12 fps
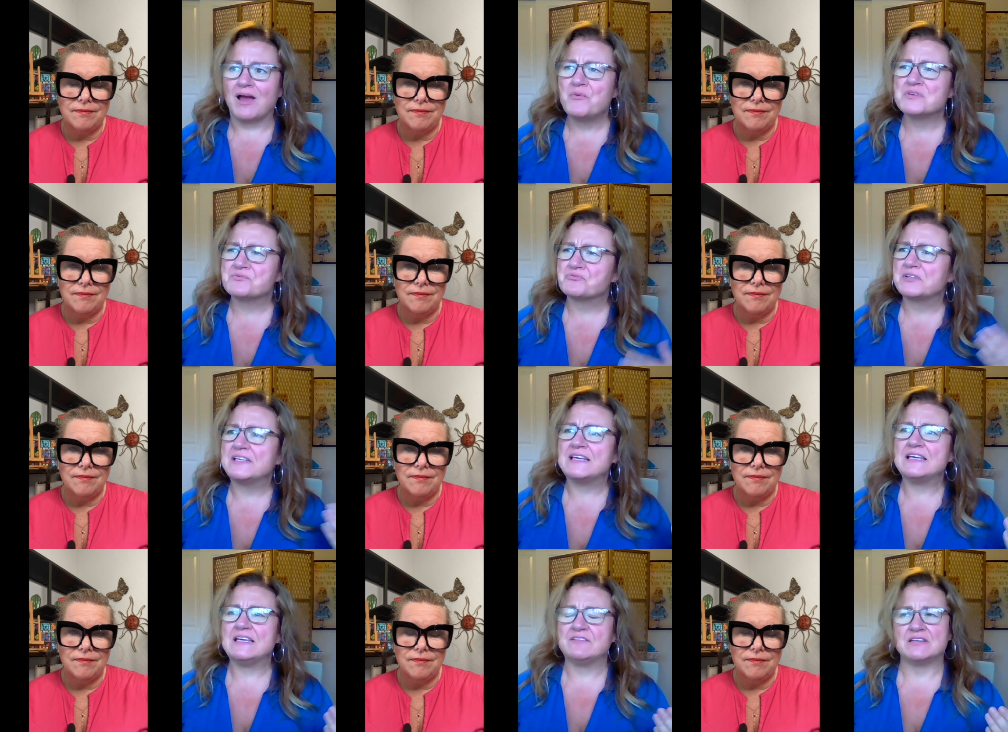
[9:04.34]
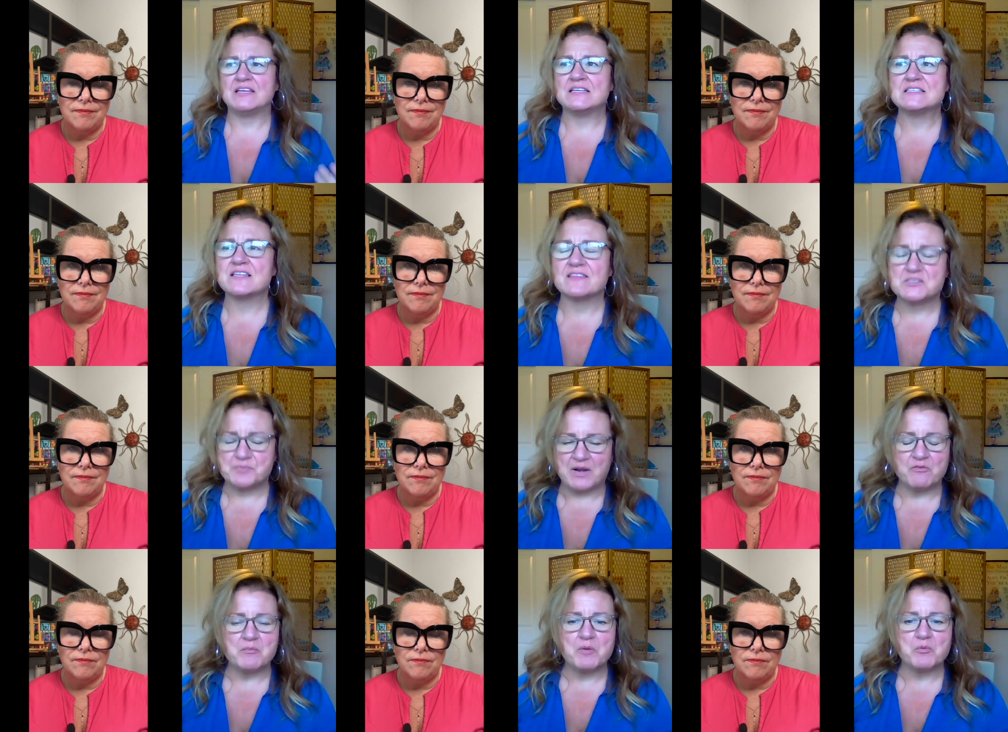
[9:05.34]
Speaker 1: I wasn't really even into this,
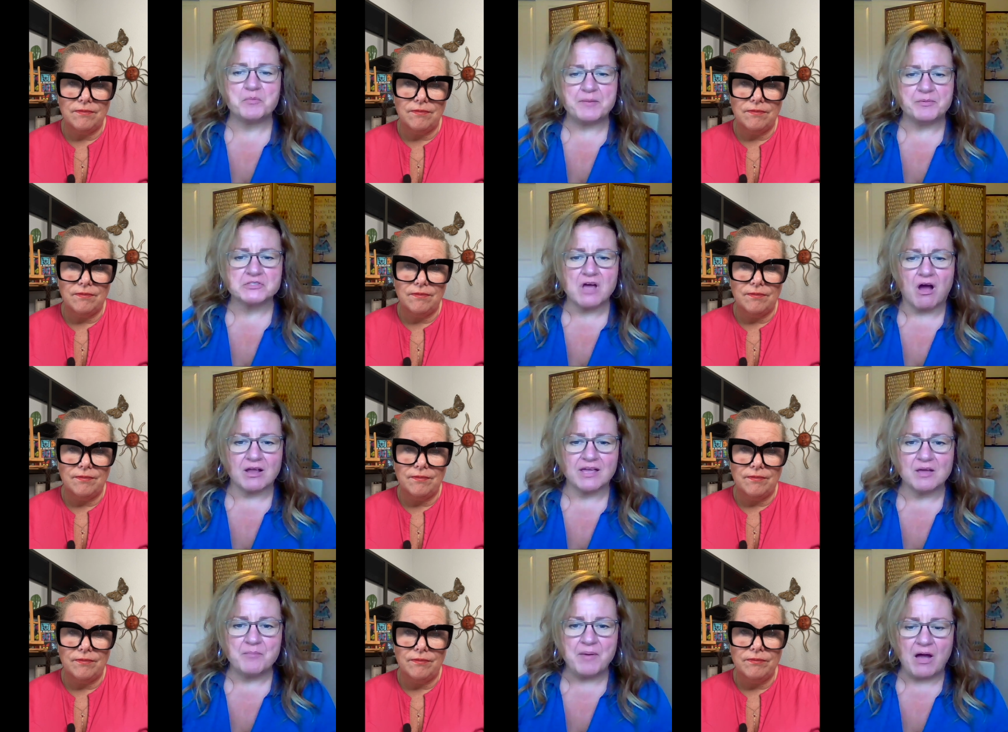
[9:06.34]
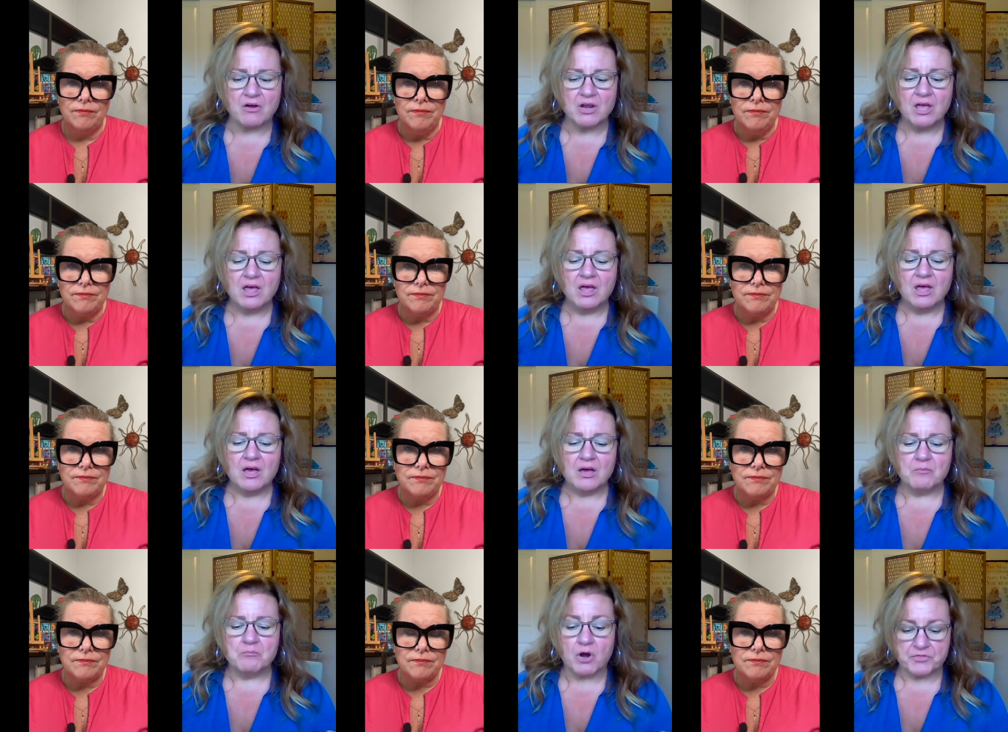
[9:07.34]
but I remember people talking about
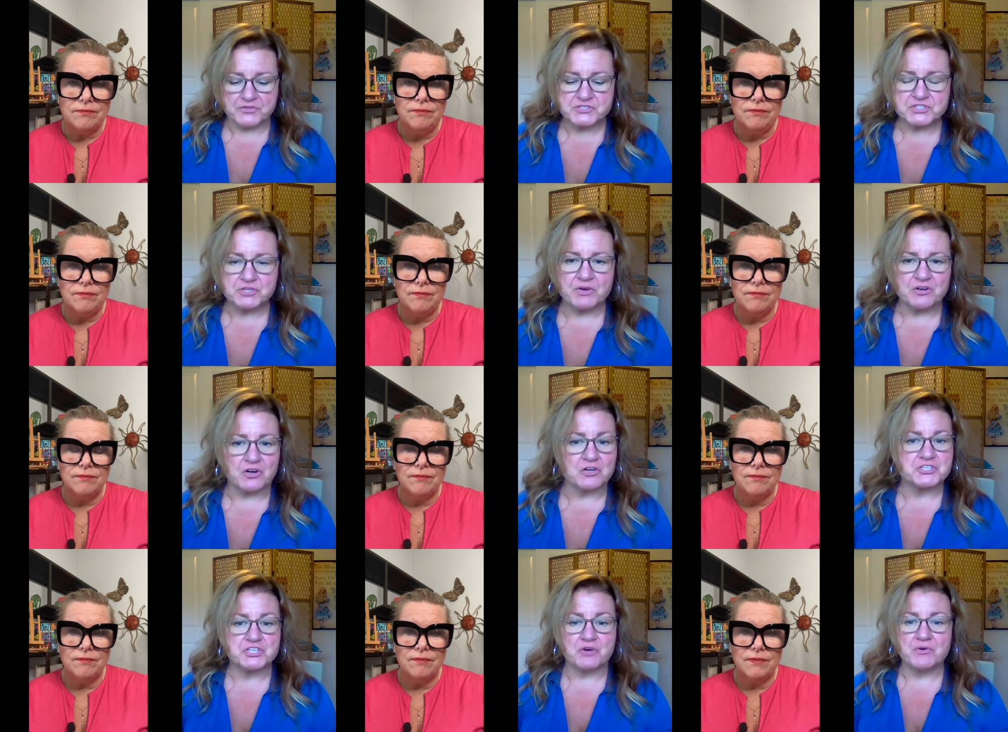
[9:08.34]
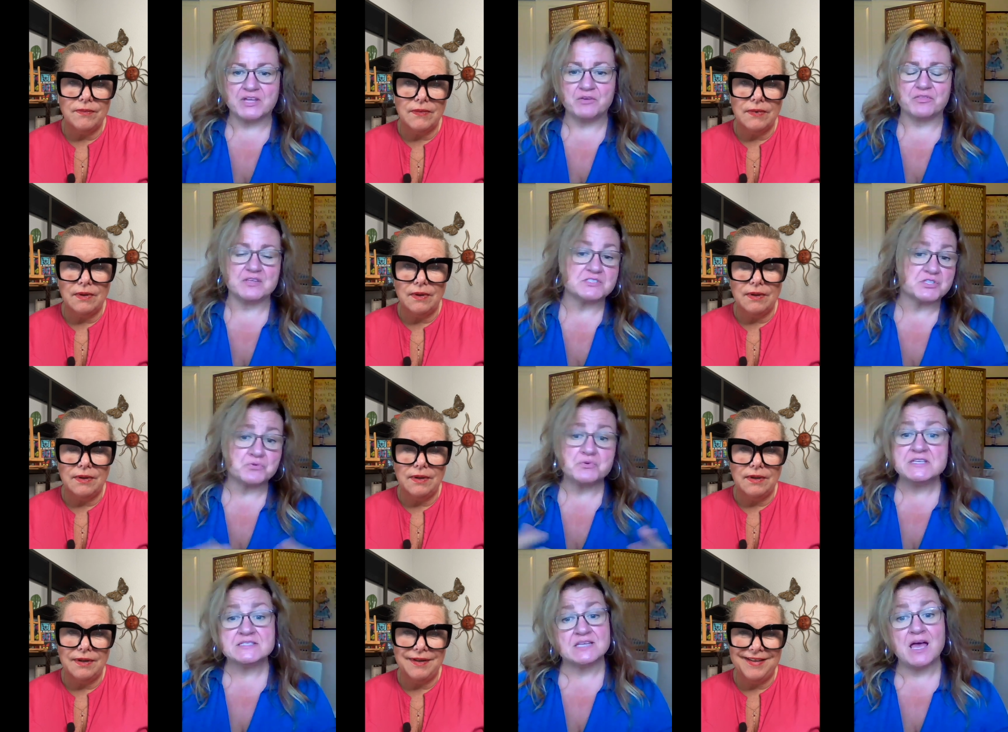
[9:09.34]
Martha Stewart and her showing you these
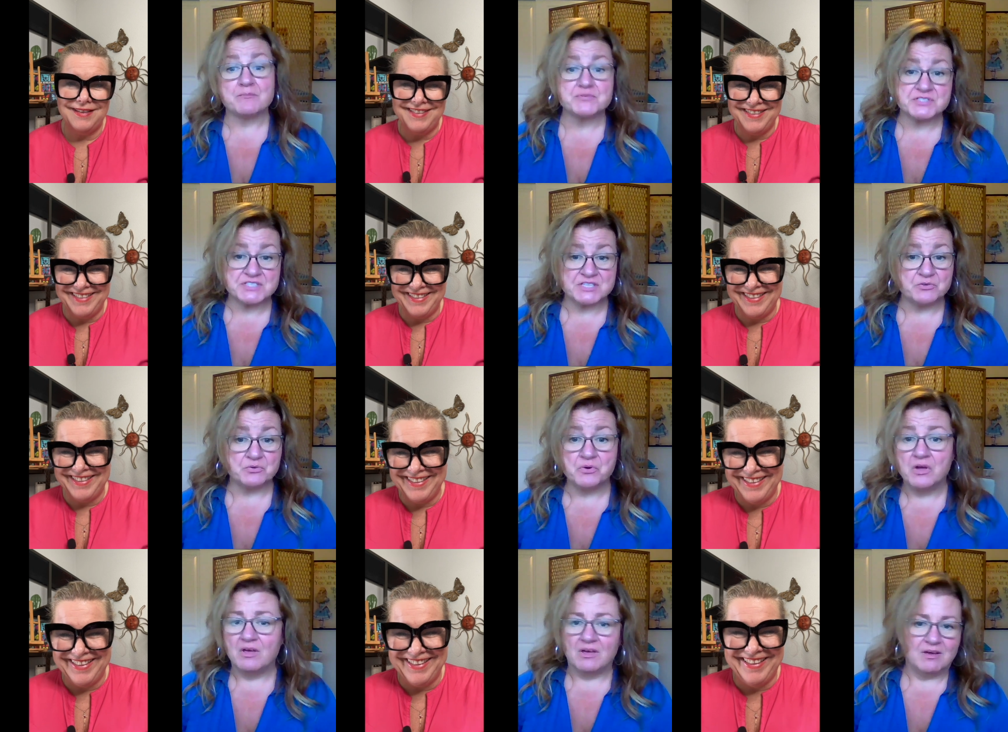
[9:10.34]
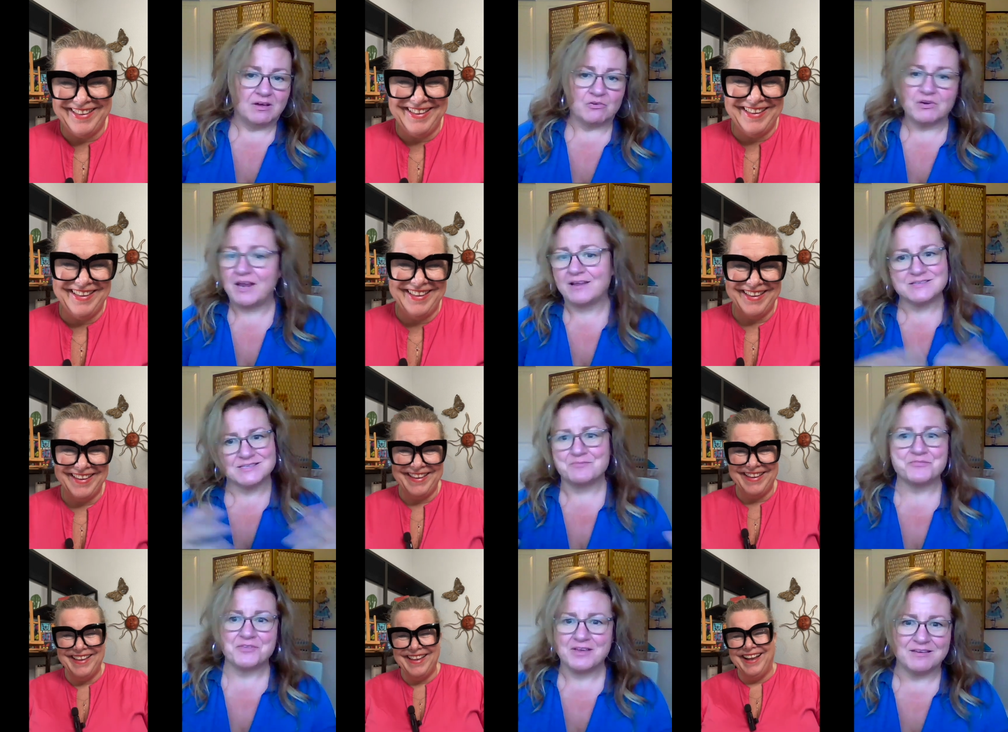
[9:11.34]
three steps to creating
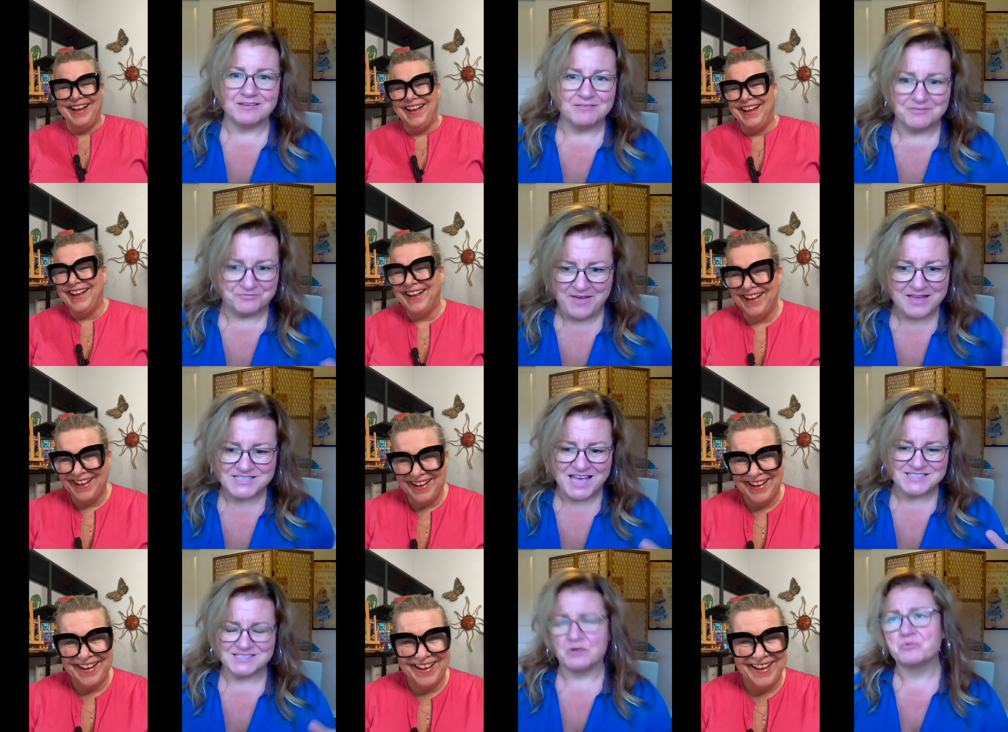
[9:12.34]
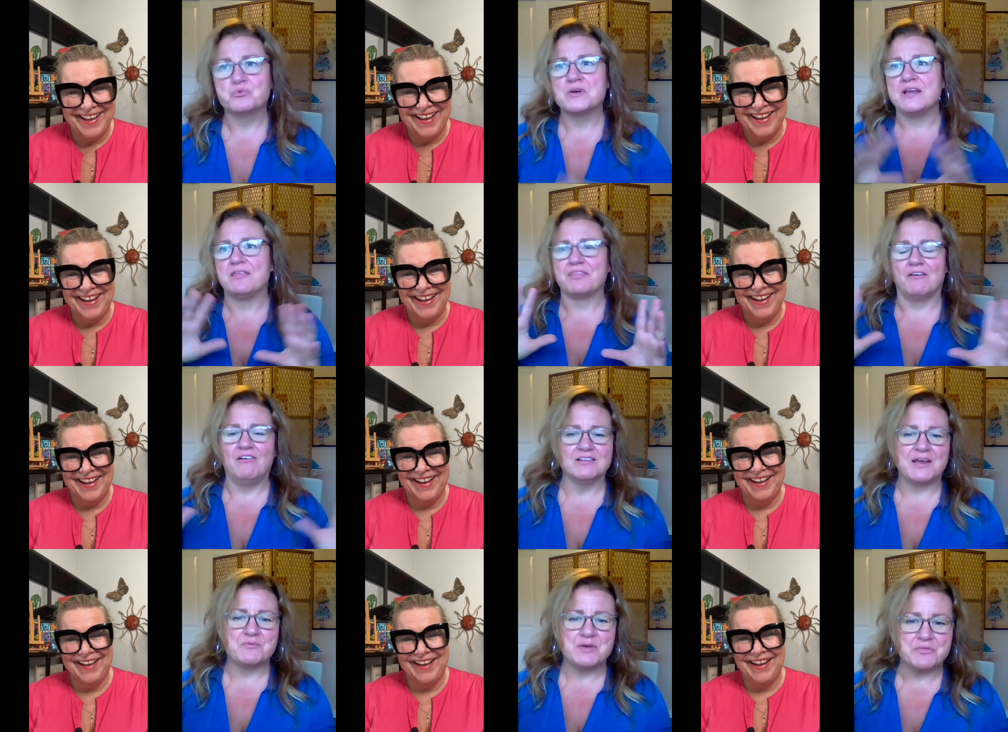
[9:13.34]
something fantastic, a wreath, a
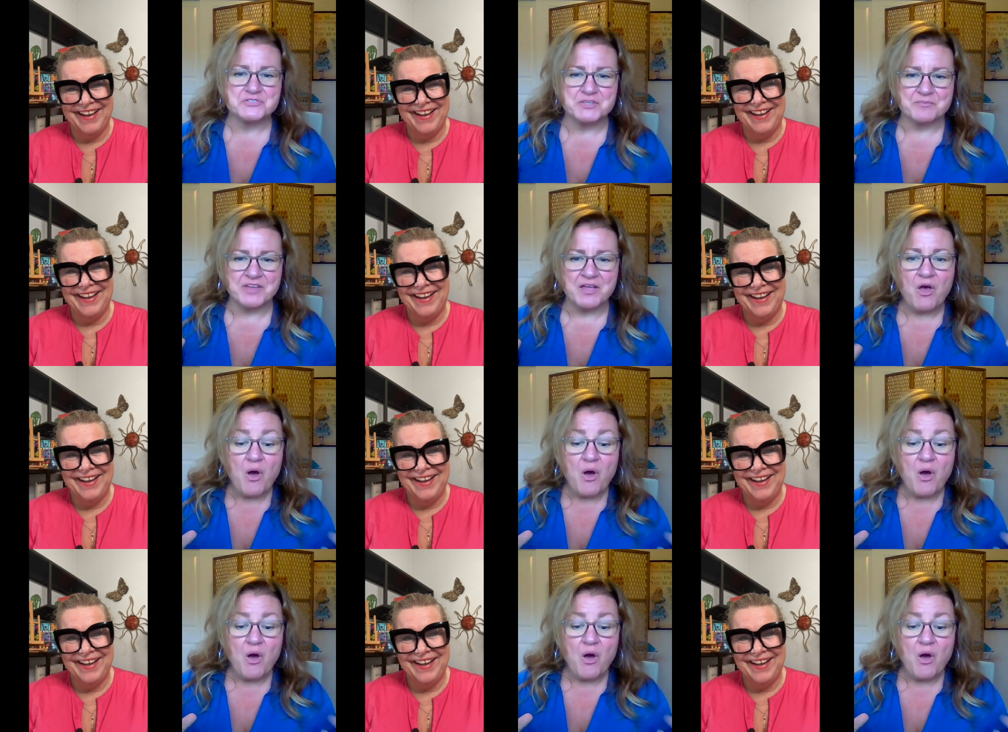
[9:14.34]
holiday wreath or something.